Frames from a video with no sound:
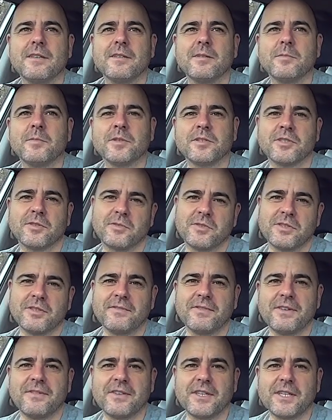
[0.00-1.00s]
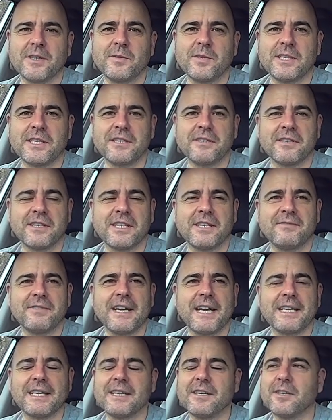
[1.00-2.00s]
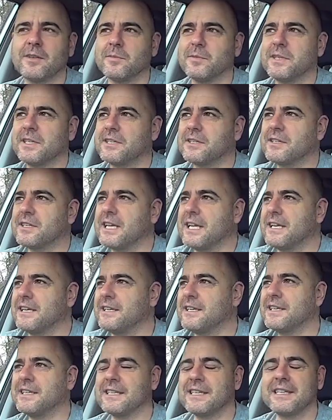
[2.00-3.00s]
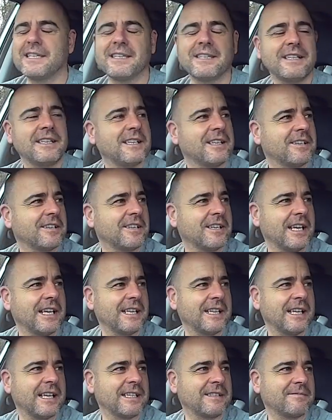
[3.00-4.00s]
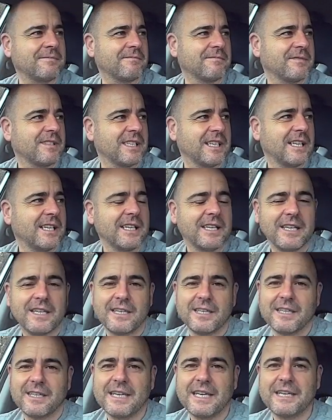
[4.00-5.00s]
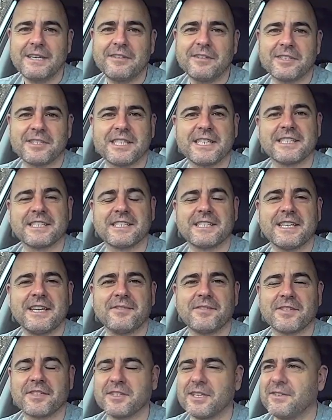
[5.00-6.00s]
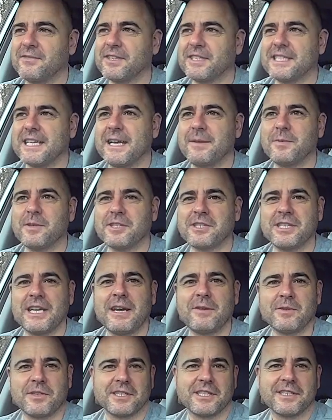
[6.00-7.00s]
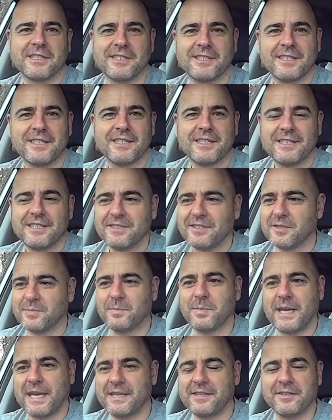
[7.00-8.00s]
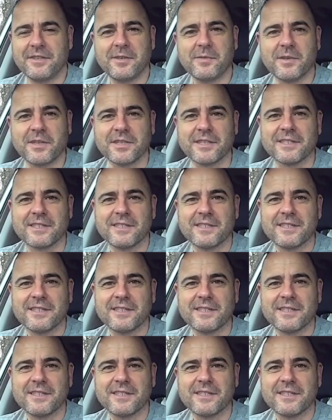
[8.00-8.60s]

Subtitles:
But 250 quid, you know, you divide that up, you can get like, I don't know, 6 or 7, so every time it's showered, just buy another one.